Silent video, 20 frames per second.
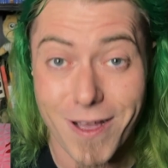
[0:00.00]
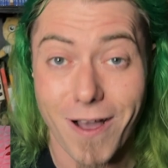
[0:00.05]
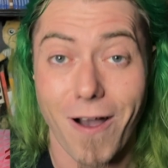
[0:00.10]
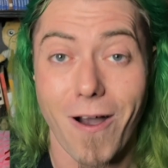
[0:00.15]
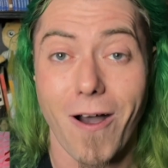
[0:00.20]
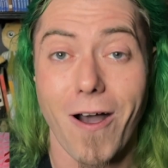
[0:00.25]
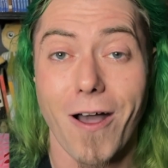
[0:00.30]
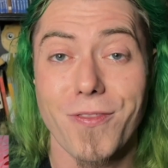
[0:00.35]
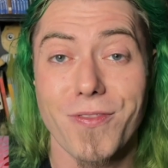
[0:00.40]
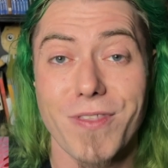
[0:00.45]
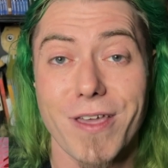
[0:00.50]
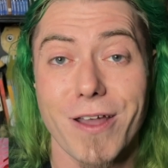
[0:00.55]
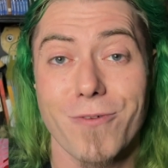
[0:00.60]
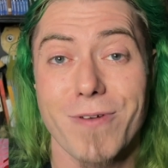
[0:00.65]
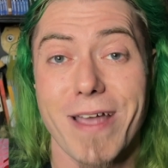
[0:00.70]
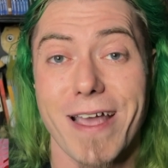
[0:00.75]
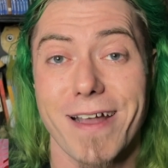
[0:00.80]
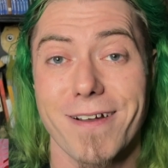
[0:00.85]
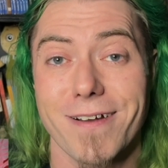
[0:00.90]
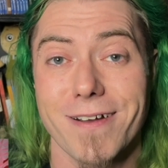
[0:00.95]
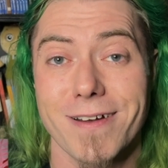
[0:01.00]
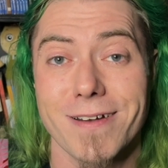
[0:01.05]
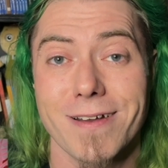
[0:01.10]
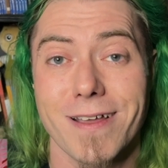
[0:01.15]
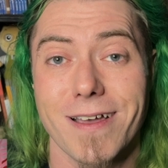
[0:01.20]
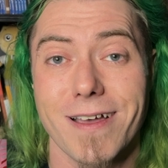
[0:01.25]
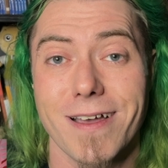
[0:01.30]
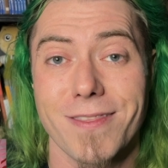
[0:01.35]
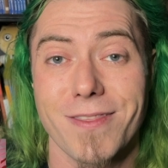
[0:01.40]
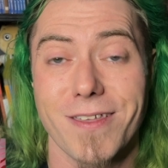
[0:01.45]
on their record,
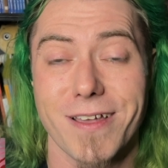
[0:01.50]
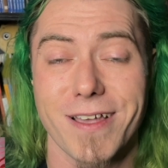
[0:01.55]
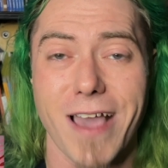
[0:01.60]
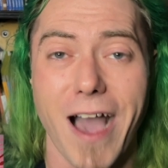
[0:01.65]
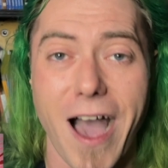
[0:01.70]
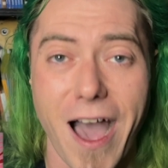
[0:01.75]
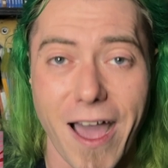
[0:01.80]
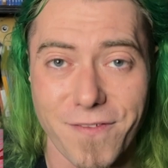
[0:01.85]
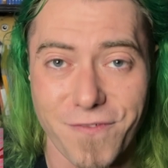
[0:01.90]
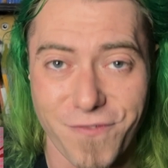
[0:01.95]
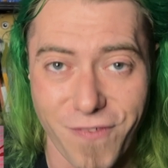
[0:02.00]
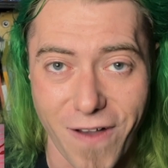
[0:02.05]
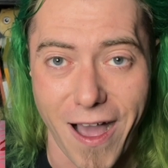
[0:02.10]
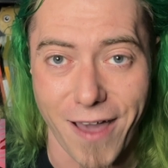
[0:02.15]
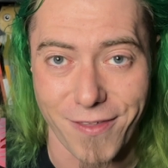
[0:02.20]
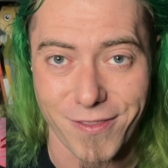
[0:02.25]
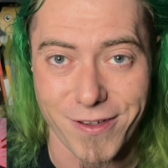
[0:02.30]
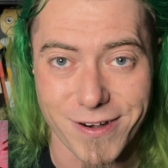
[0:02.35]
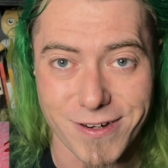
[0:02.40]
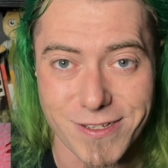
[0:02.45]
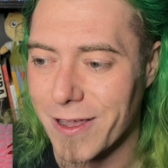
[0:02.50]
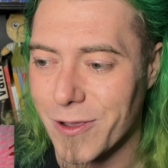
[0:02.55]
The Godfathers.